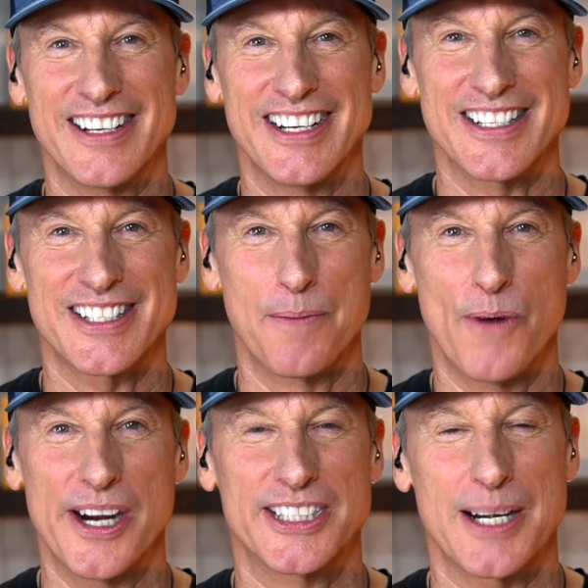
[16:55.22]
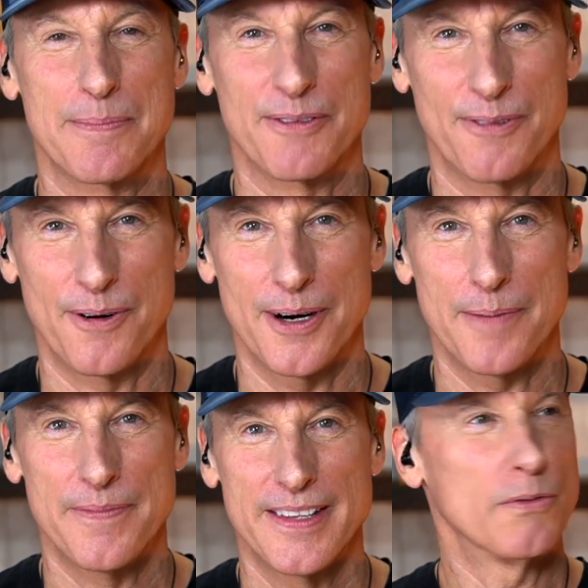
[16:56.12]
and in some way, shape, or
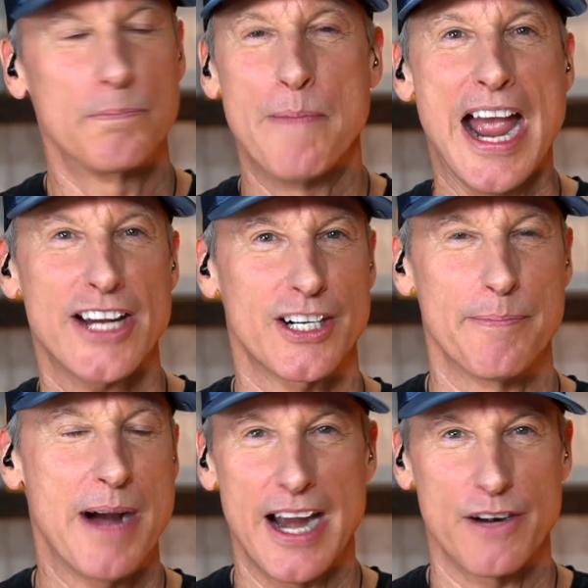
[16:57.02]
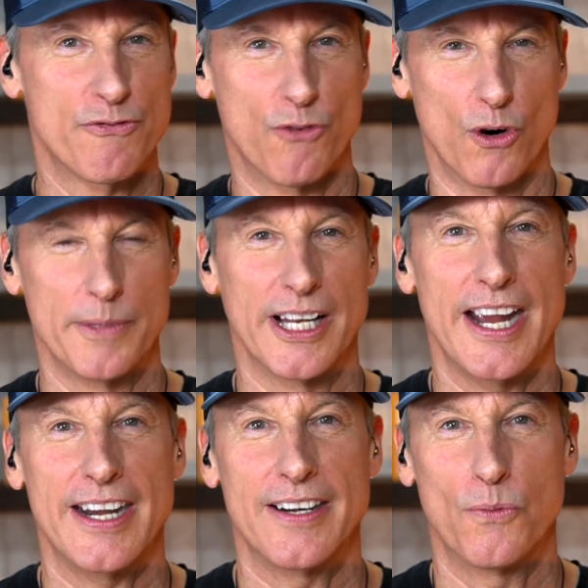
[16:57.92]
form mastermind,
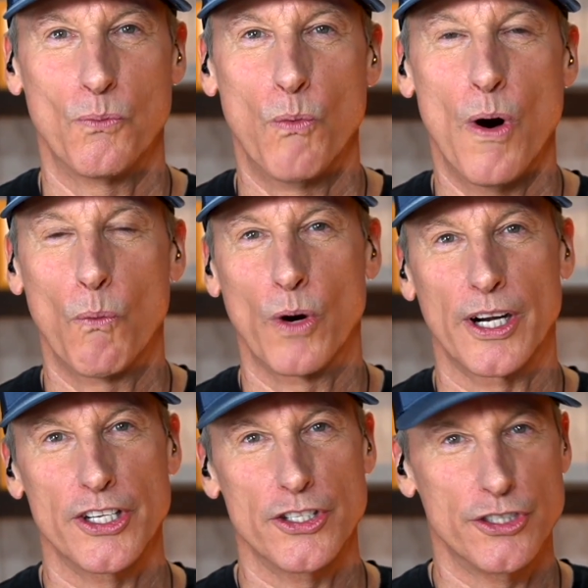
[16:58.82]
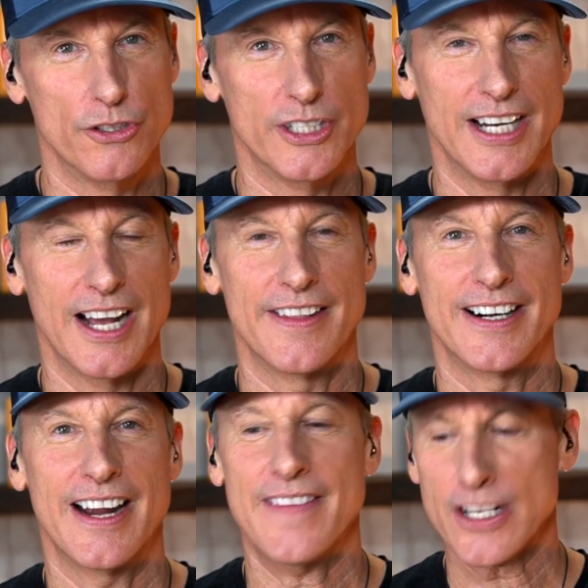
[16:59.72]
formulate what we're going to do
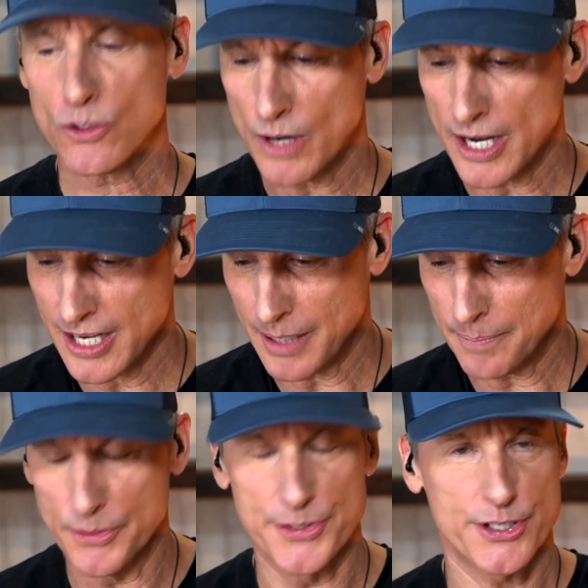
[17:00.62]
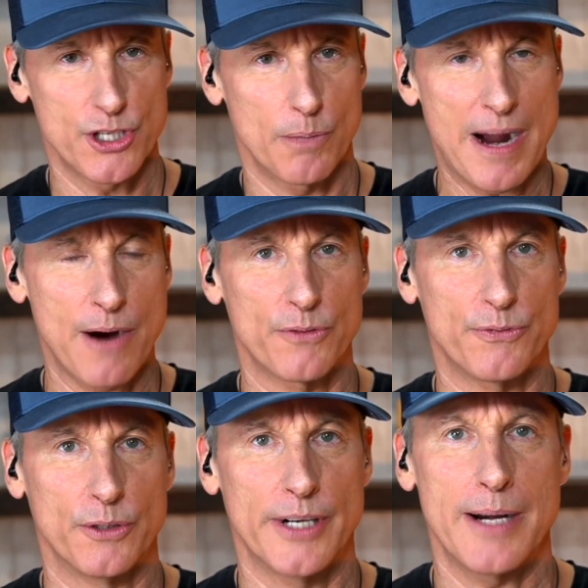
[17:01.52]
together. And that's why couples are so
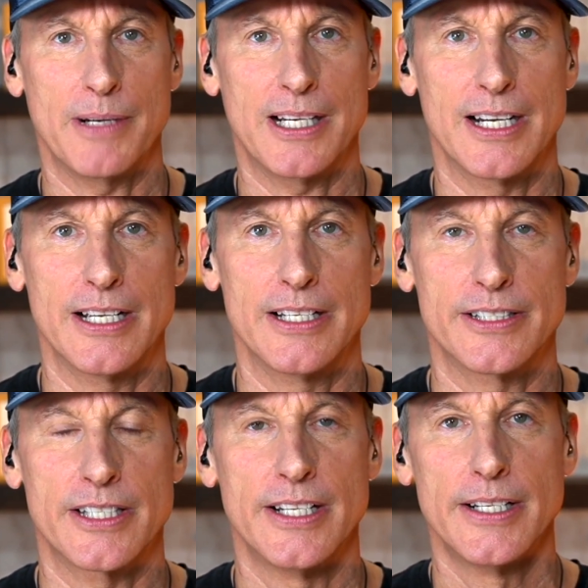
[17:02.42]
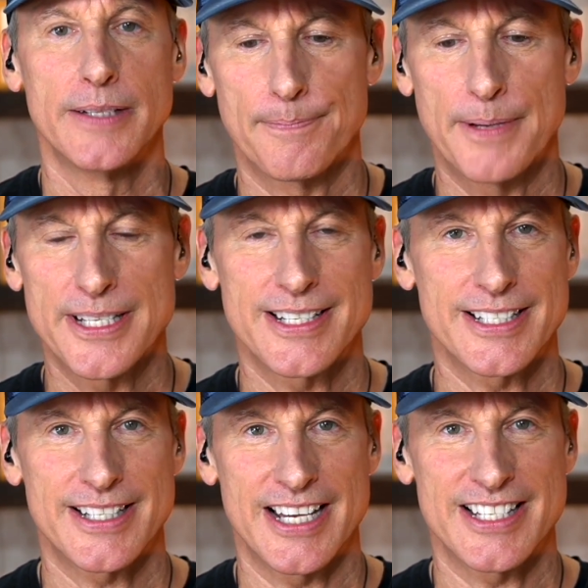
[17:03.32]
powerful, right? Because
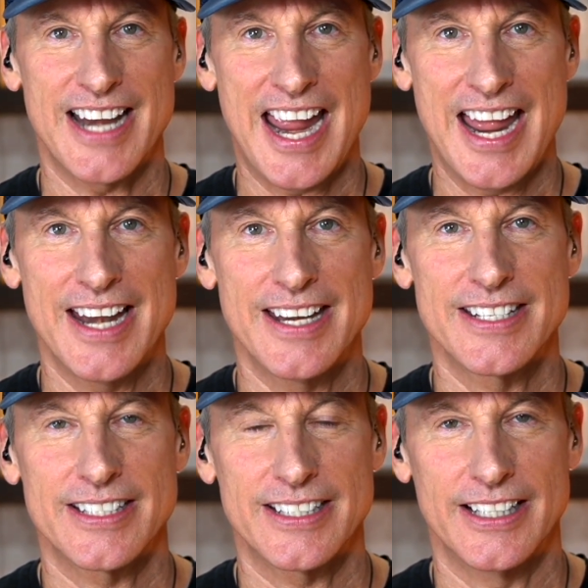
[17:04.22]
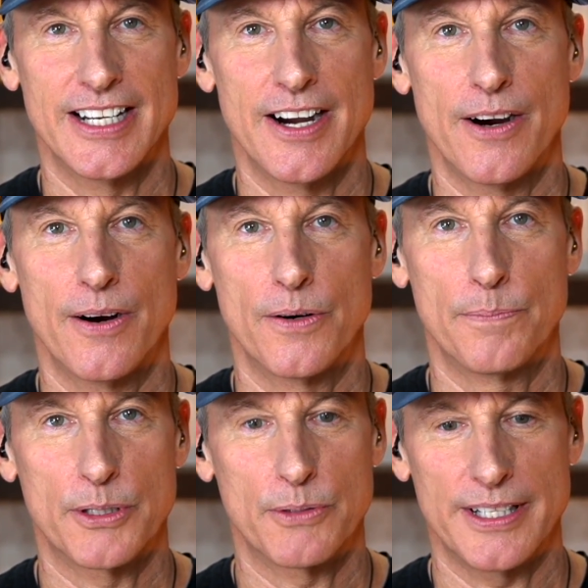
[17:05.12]
business doesn't end,
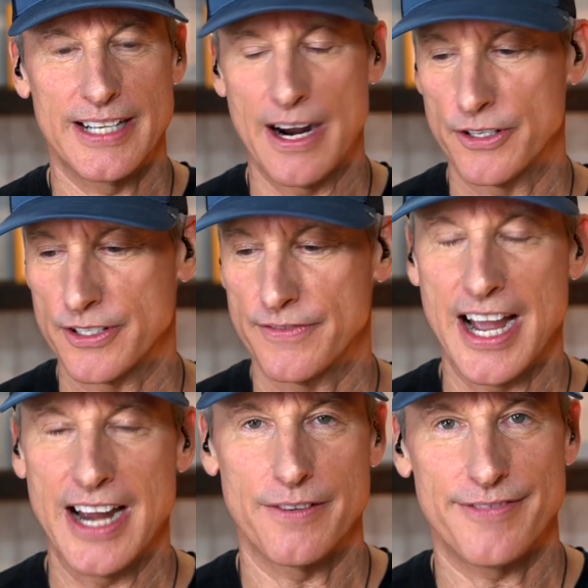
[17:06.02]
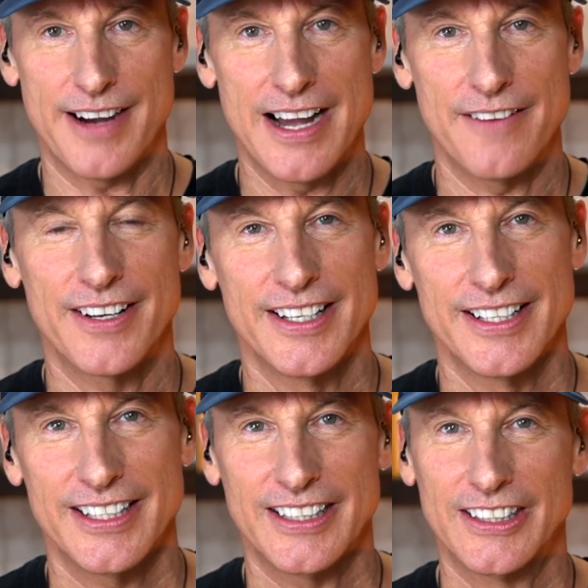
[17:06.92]
between hours of 9 to 5.
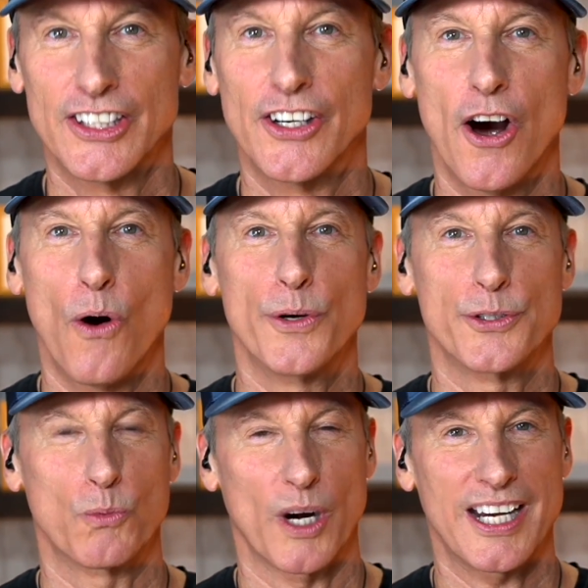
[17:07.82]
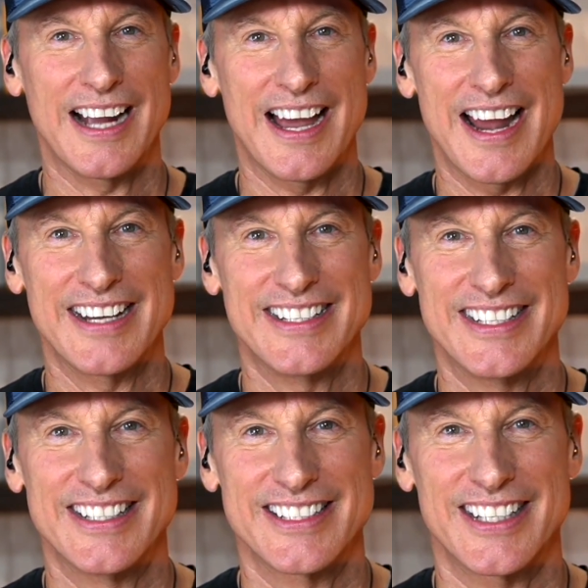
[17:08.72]
You're always working on
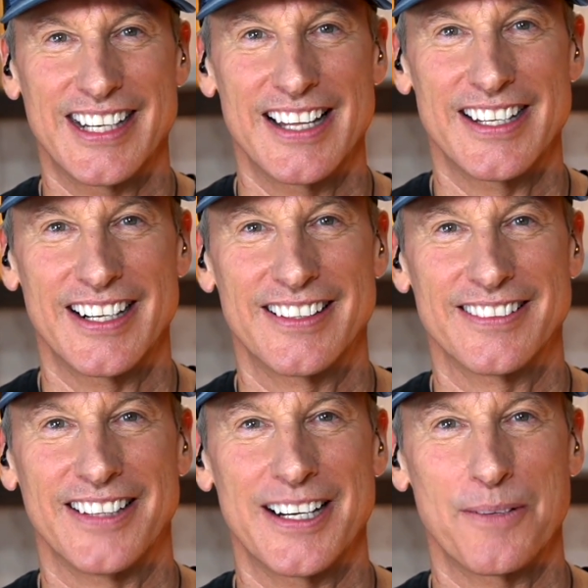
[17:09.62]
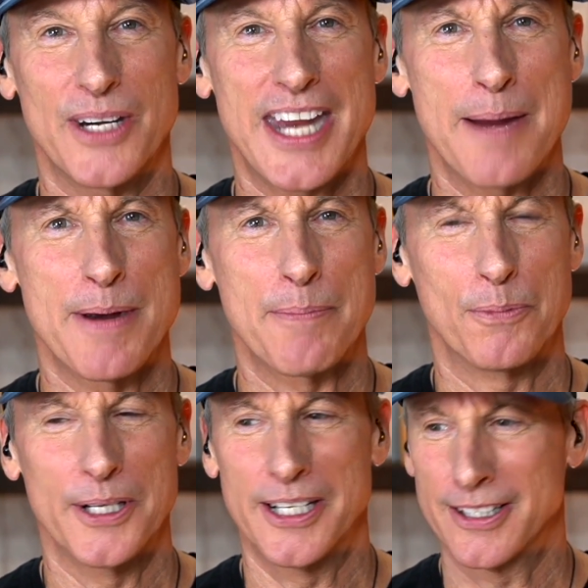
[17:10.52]
ideas together. Like, we came up
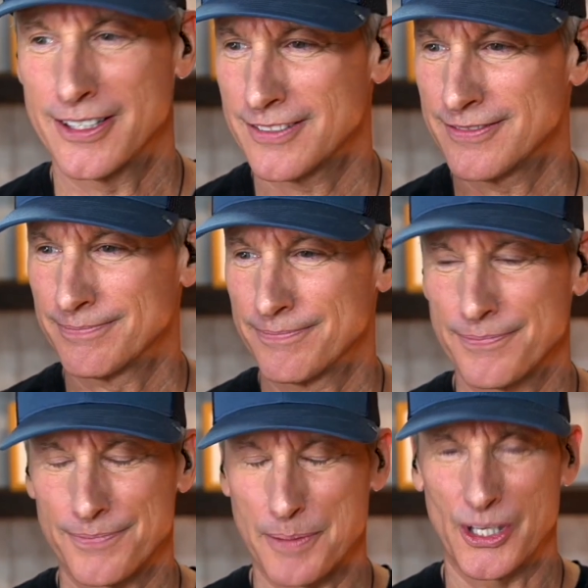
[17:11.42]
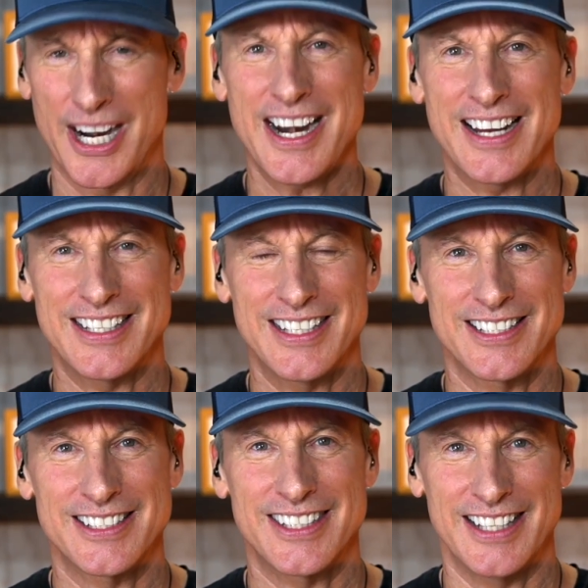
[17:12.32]
with some great
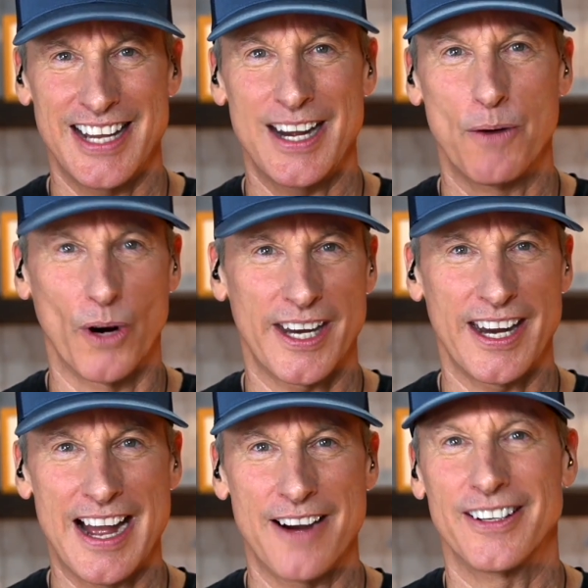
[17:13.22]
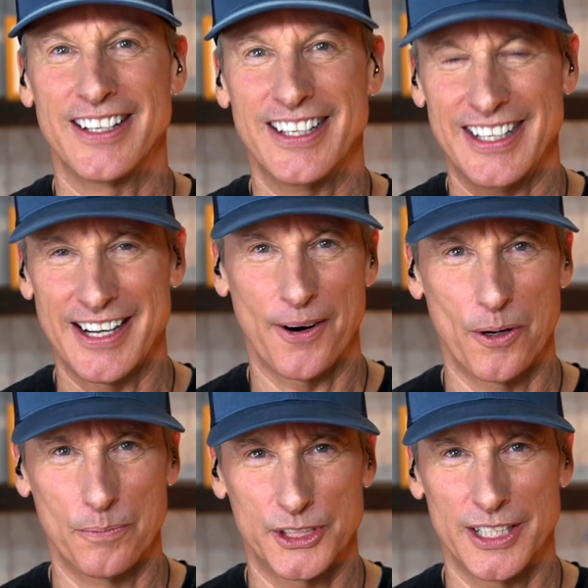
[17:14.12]
ideas today, working out in our
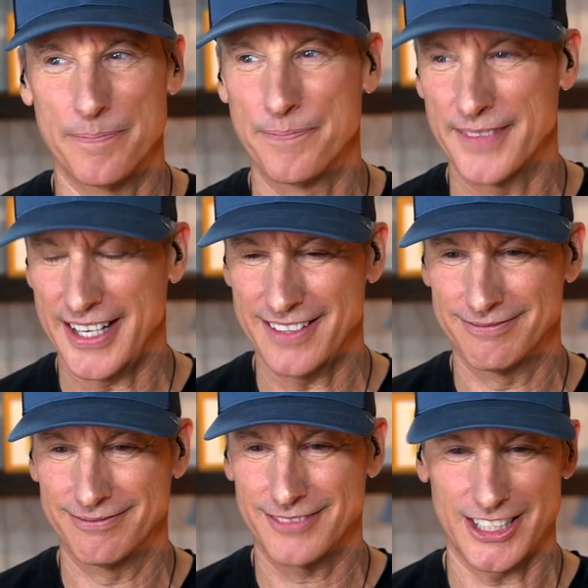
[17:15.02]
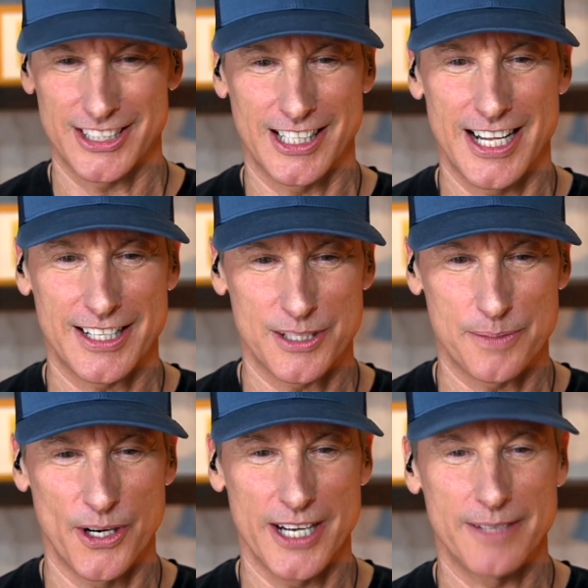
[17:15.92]
home gym at 6:00 this
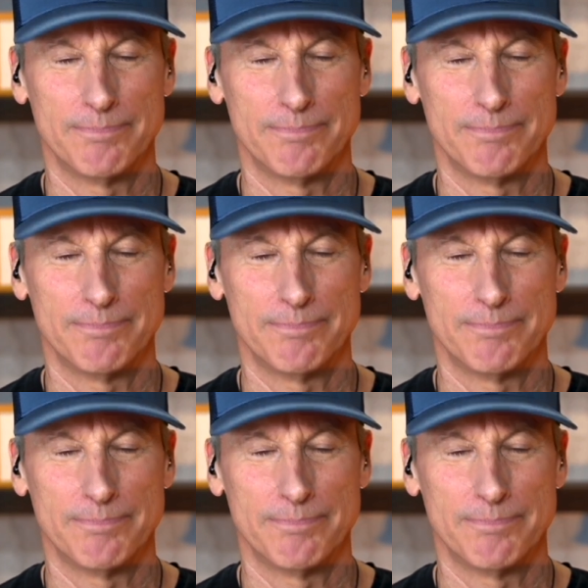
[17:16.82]
morning.